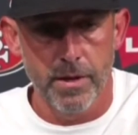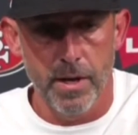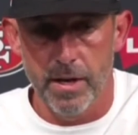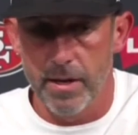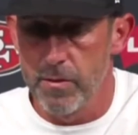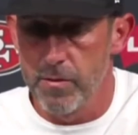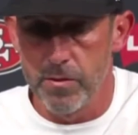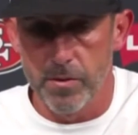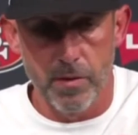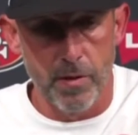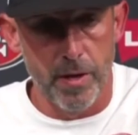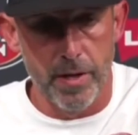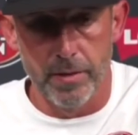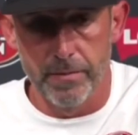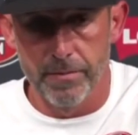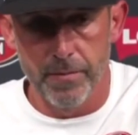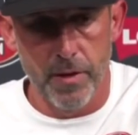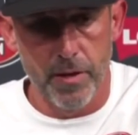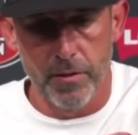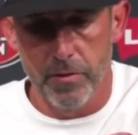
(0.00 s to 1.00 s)
Yeah, he was great.
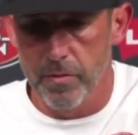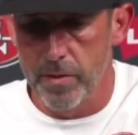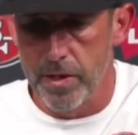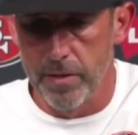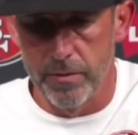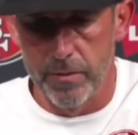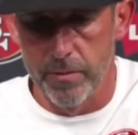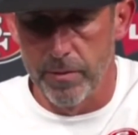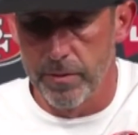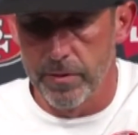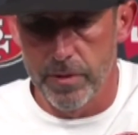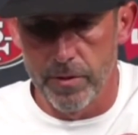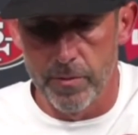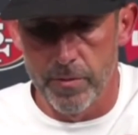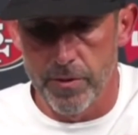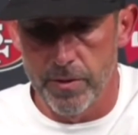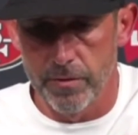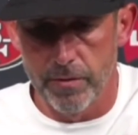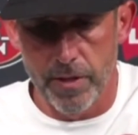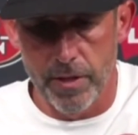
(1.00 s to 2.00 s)
All 3 of them in
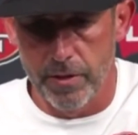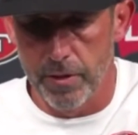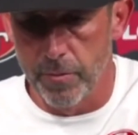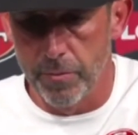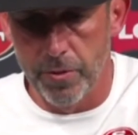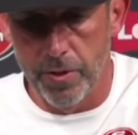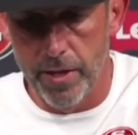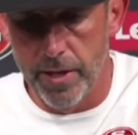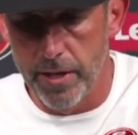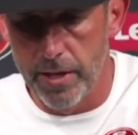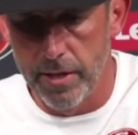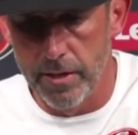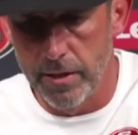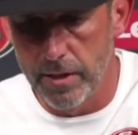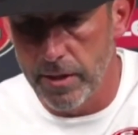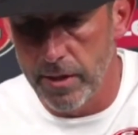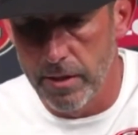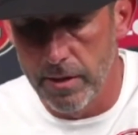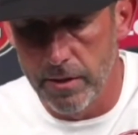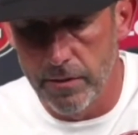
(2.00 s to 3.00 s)
terms of getting the play in
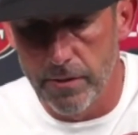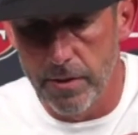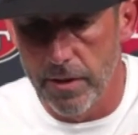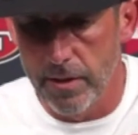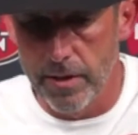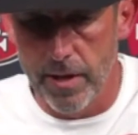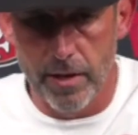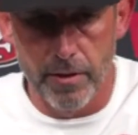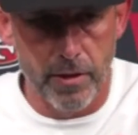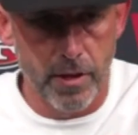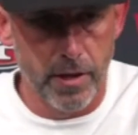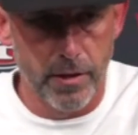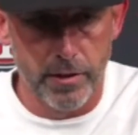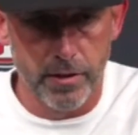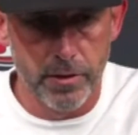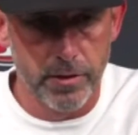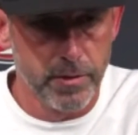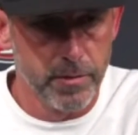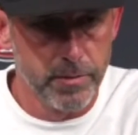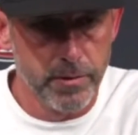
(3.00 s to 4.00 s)
and getting us in and out of the
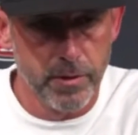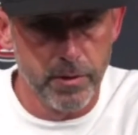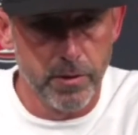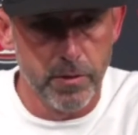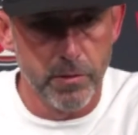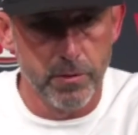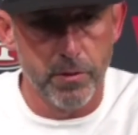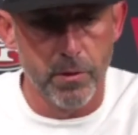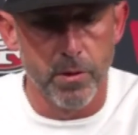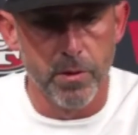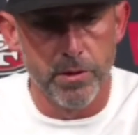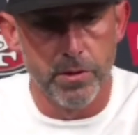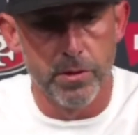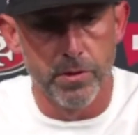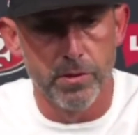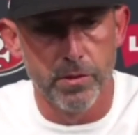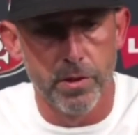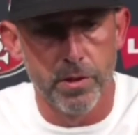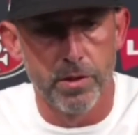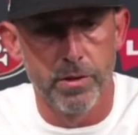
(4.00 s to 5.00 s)
huddle, there was no
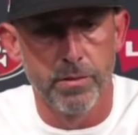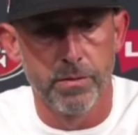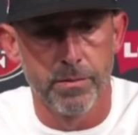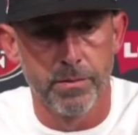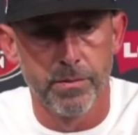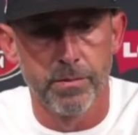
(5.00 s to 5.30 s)
issues at all.